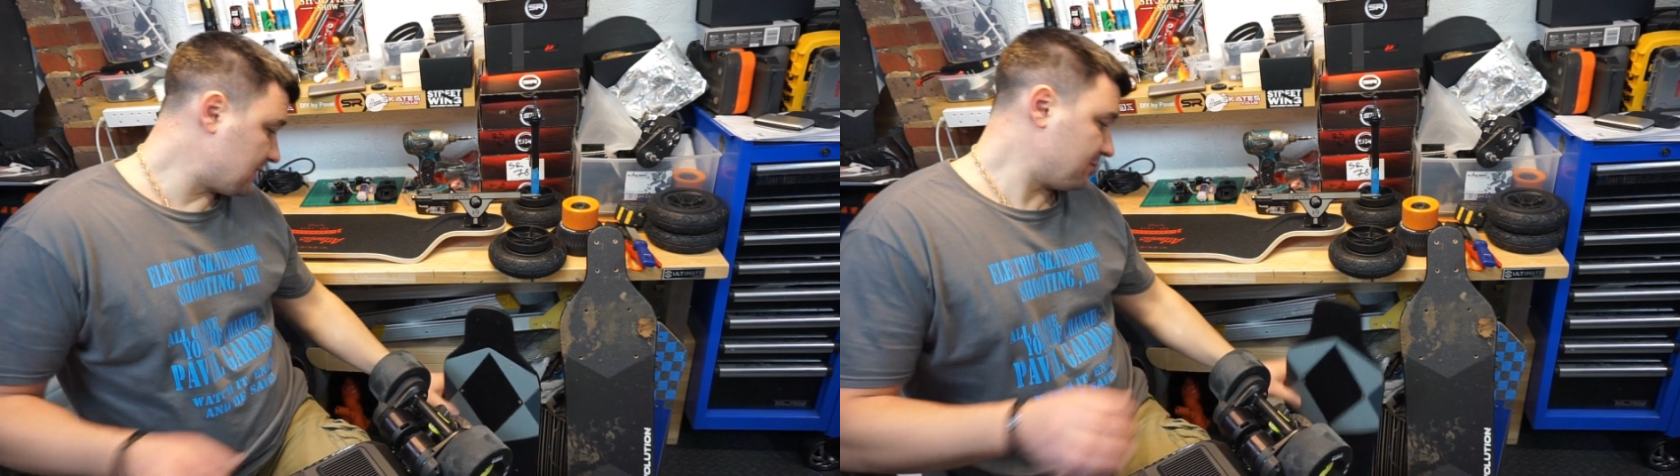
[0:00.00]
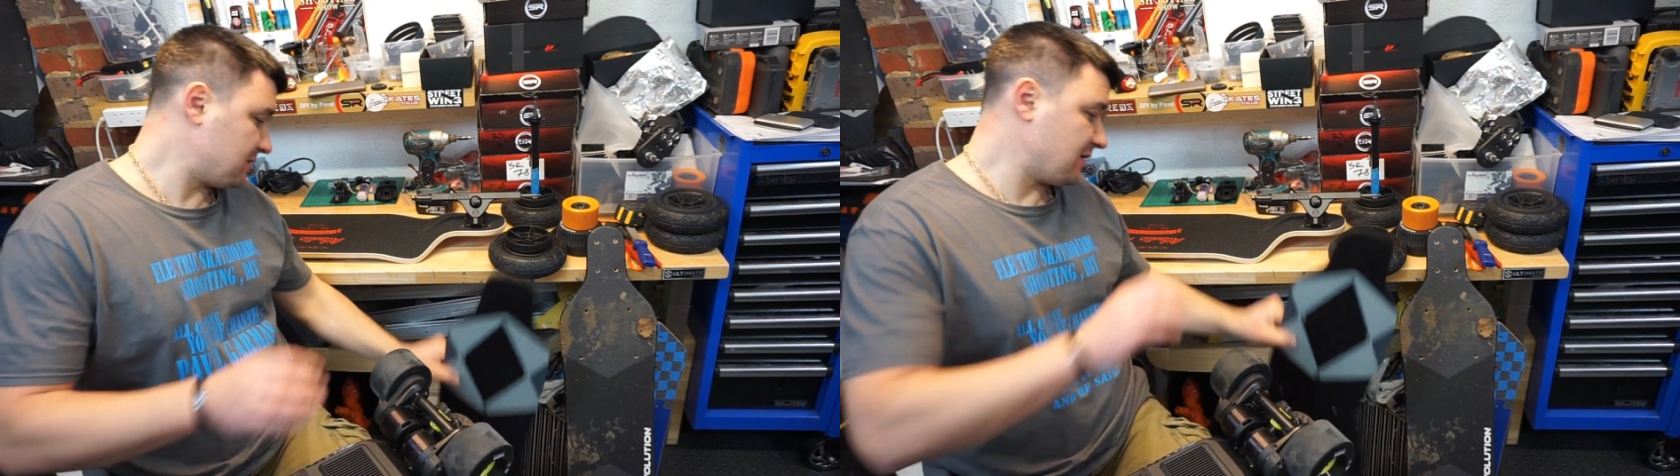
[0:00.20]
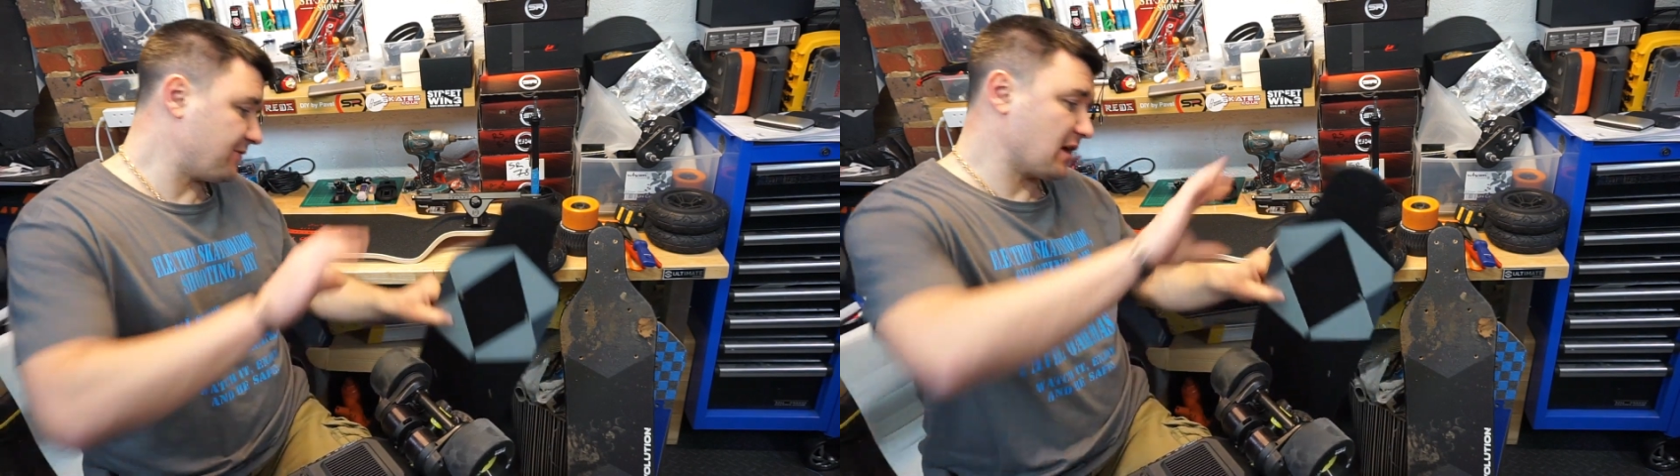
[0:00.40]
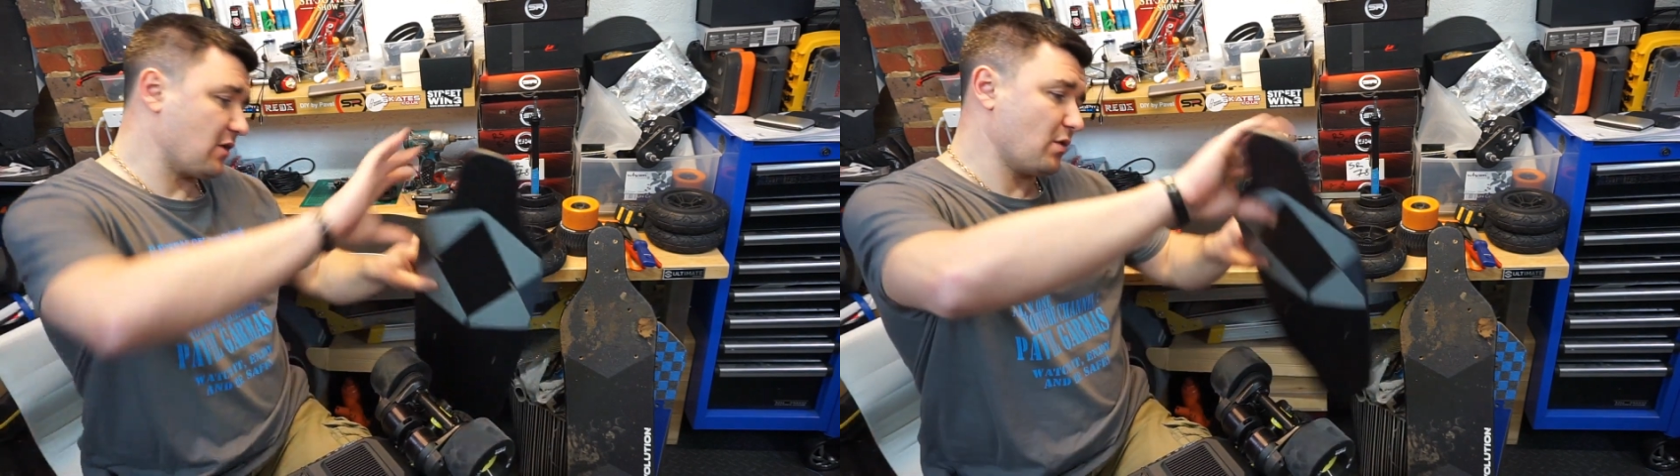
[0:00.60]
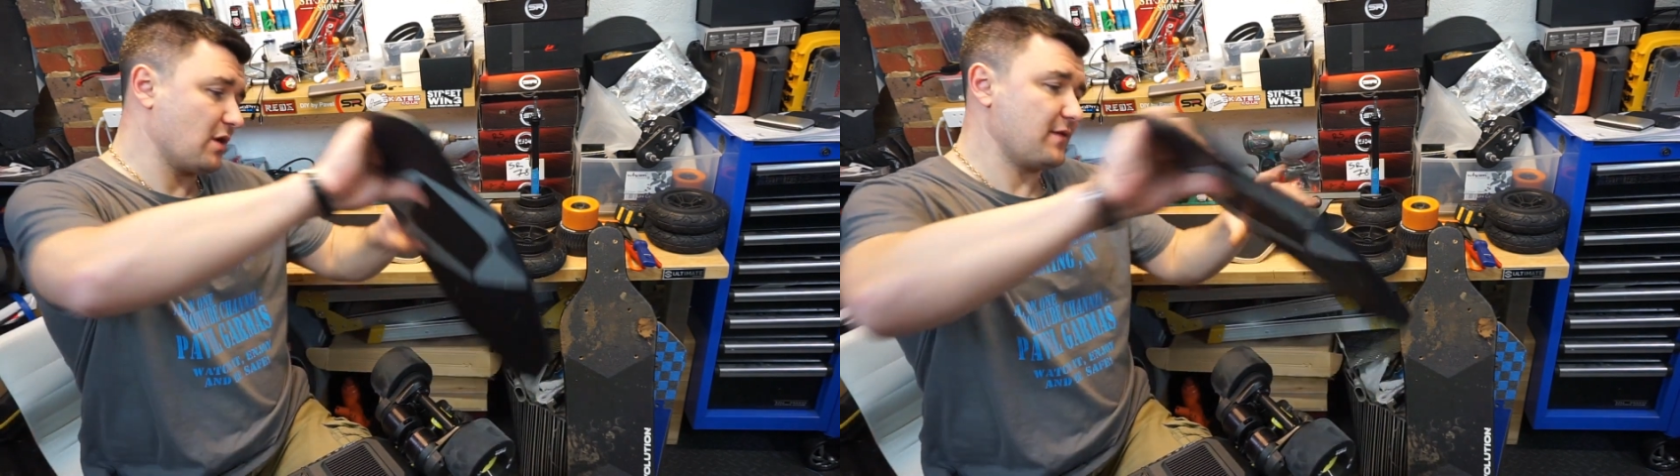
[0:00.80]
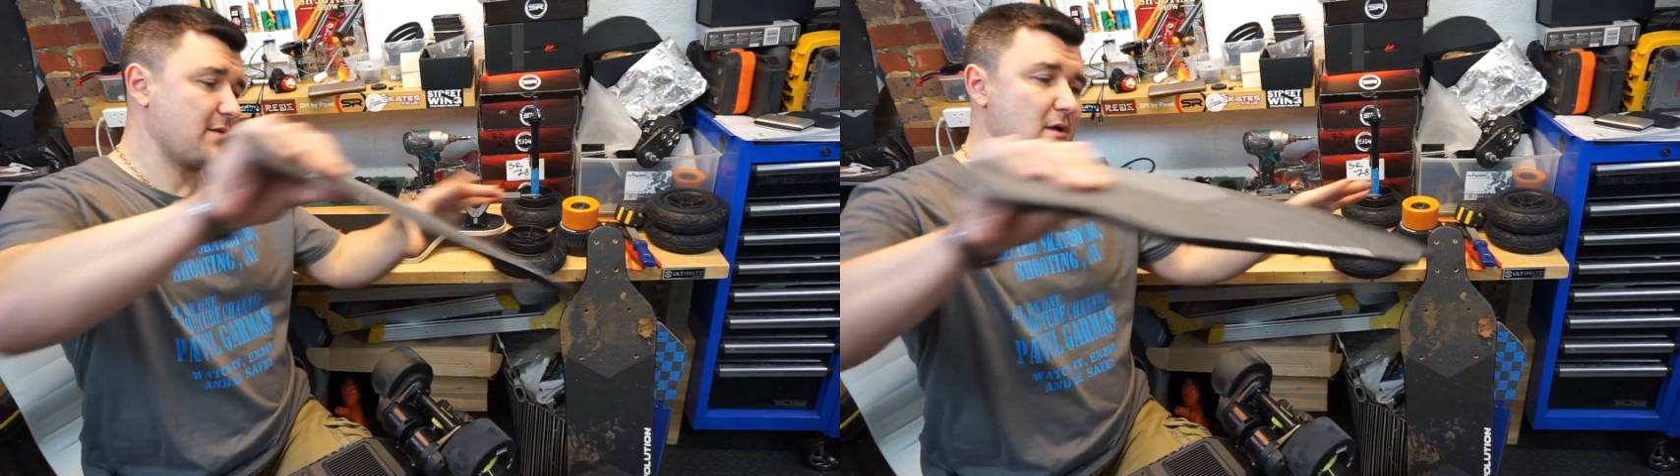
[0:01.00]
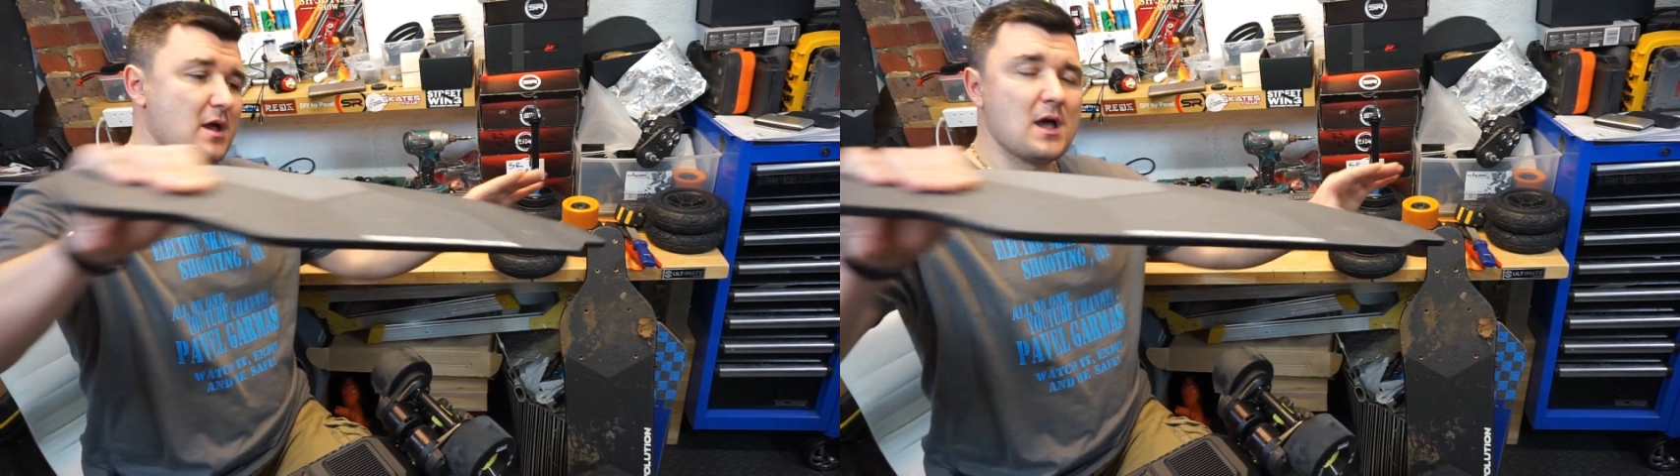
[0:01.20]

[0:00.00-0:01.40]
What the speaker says: Let me see if I got one of them,